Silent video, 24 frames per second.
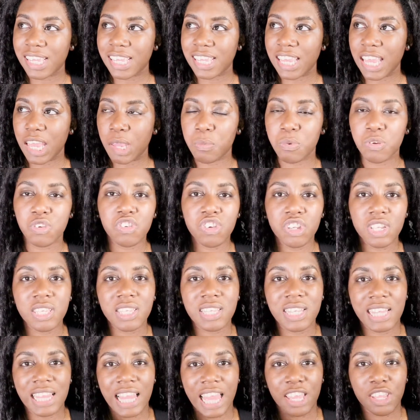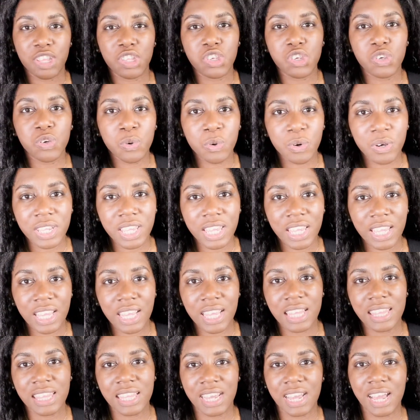it was just like
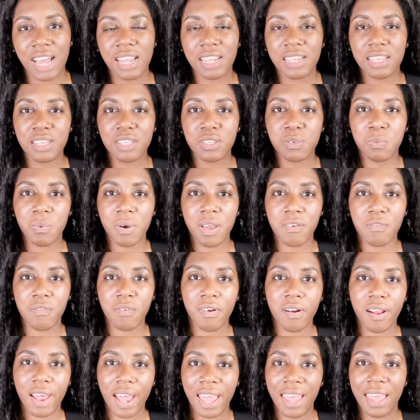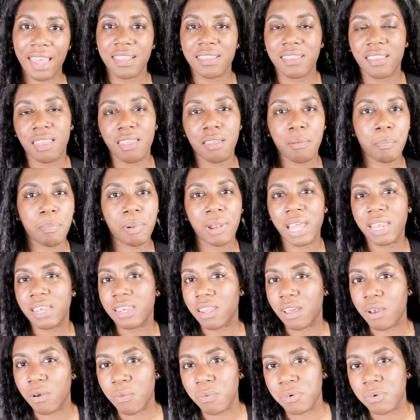chalky, the colors weren't right, the blending